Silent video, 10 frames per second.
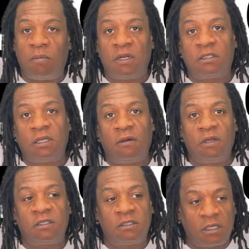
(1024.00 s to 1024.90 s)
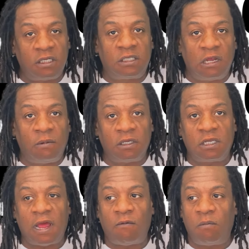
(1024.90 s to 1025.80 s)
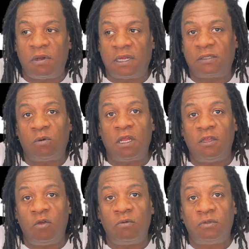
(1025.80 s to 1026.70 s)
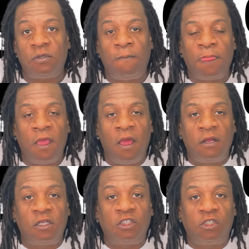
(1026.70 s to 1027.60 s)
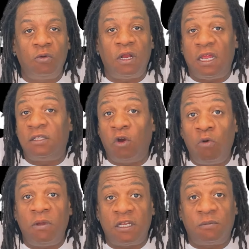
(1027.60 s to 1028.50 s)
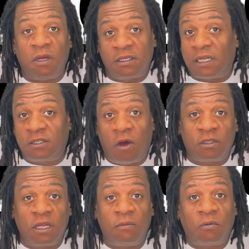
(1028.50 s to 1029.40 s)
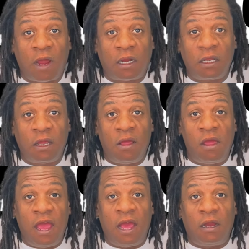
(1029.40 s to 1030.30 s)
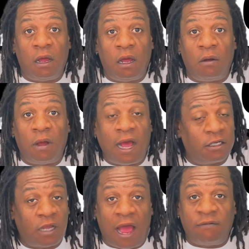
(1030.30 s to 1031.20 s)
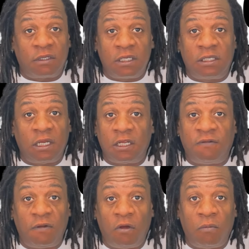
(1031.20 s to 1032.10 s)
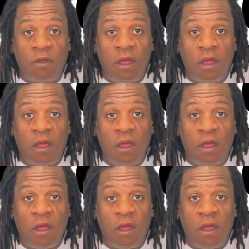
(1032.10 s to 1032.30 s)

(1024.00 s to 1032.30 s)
but it's similar to that one, but that's what he used to shoot, and he told me this because I talked to him directly, and I obviously seen his film,